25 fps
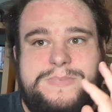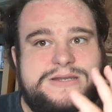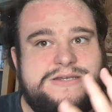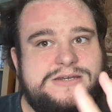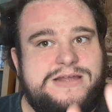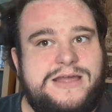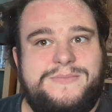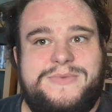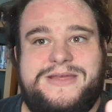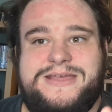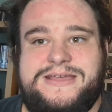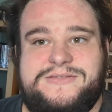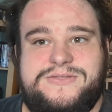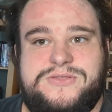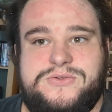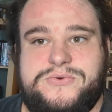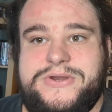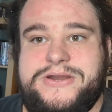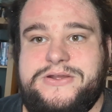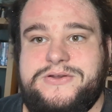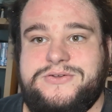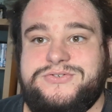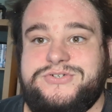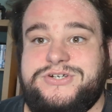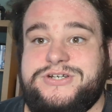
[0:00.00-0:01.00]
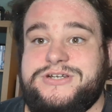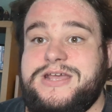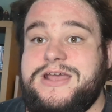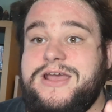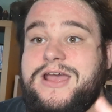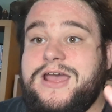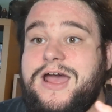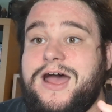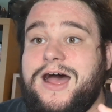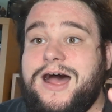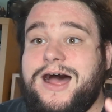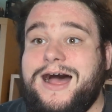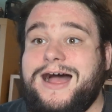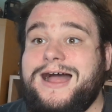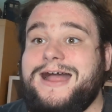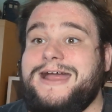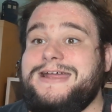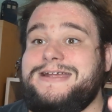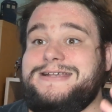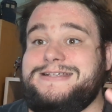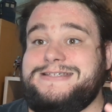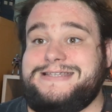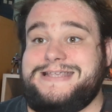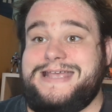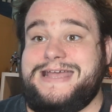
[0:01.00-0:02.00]
By time I hit 300,
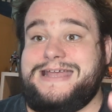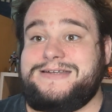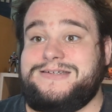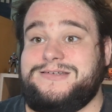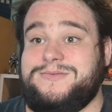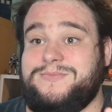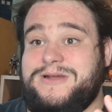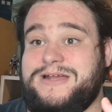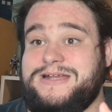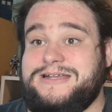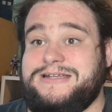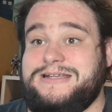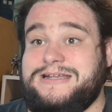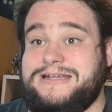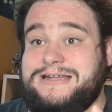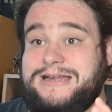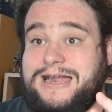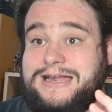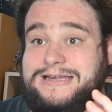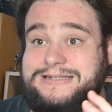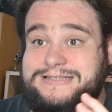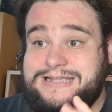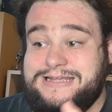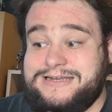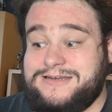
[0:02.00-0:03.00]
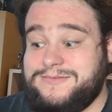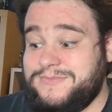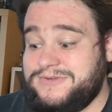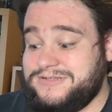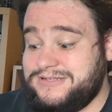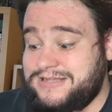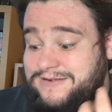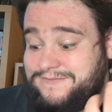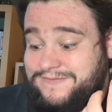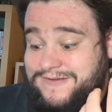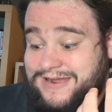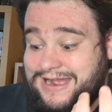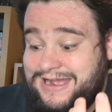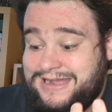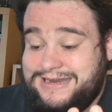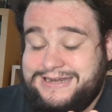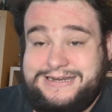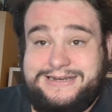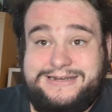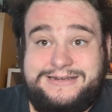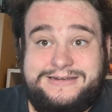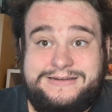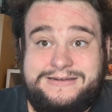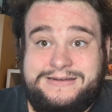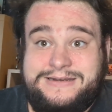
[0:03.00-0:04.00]
I said to my, I said to myself, and
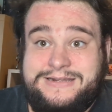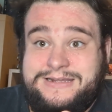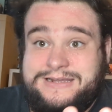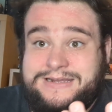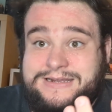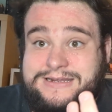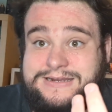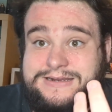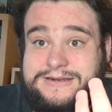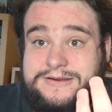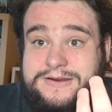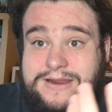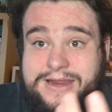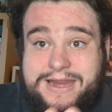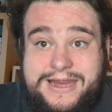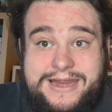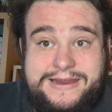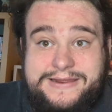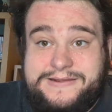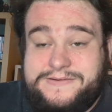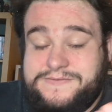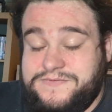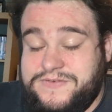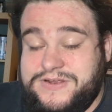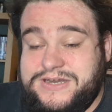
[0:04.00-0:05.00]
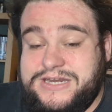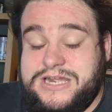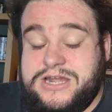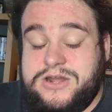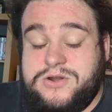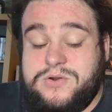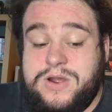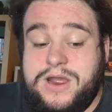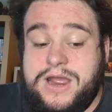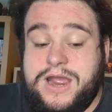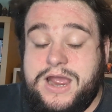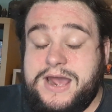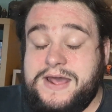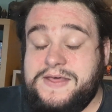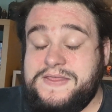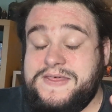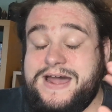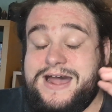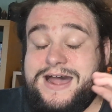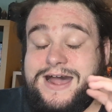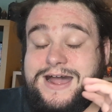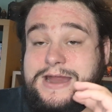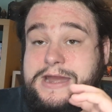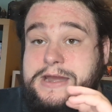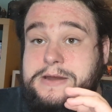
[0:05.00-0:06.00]
in a video,
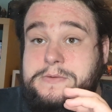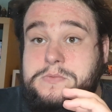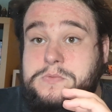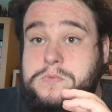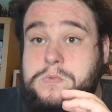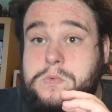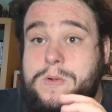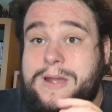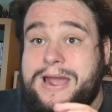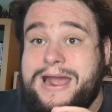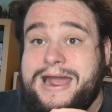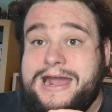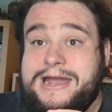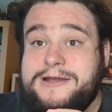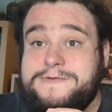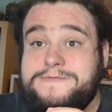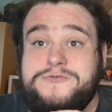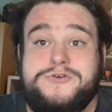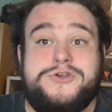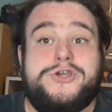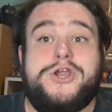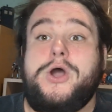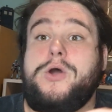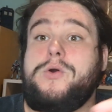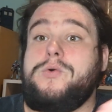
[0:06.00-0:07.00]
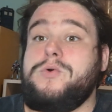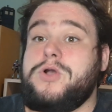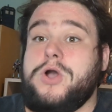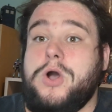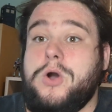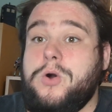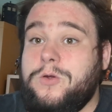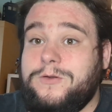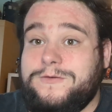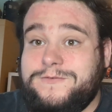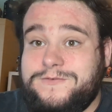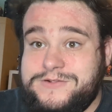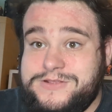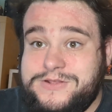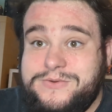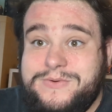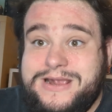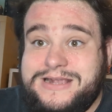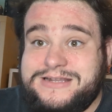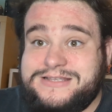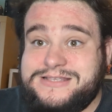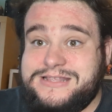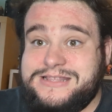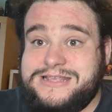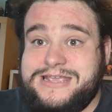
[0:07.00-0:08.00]
that I have no goal for the
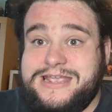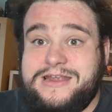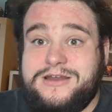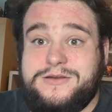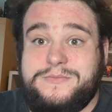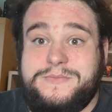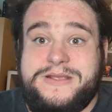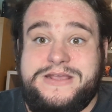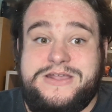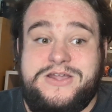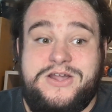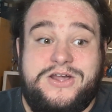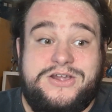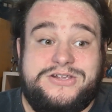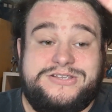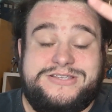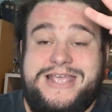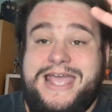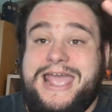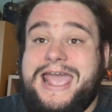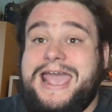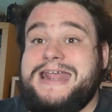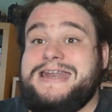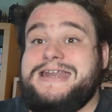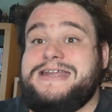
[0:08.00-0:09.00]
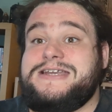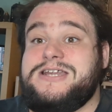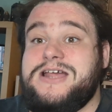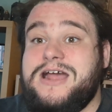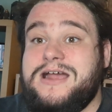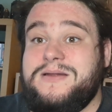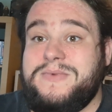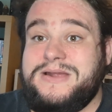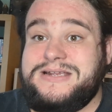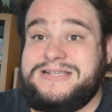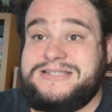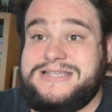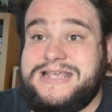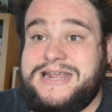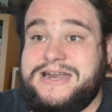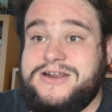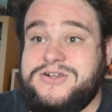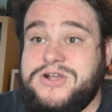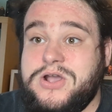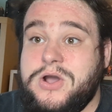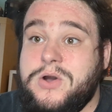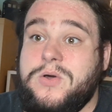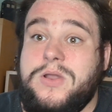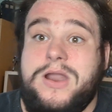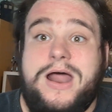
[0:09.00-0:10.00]
rest of the year because anytime I set a
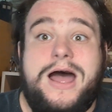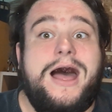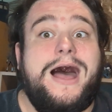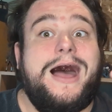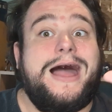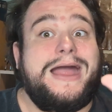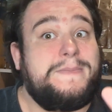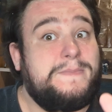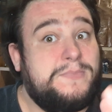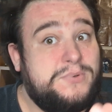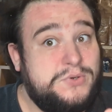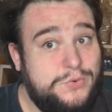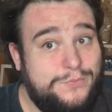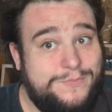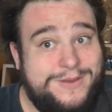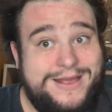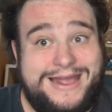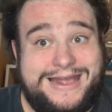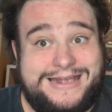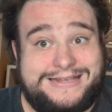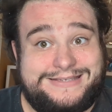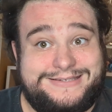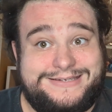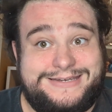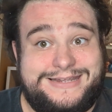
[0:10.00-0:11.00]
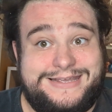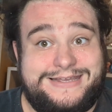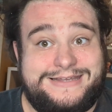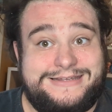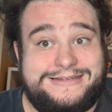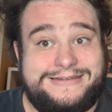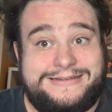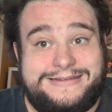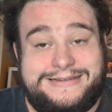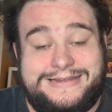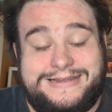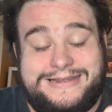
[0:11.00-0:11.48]
goal, I blew past it.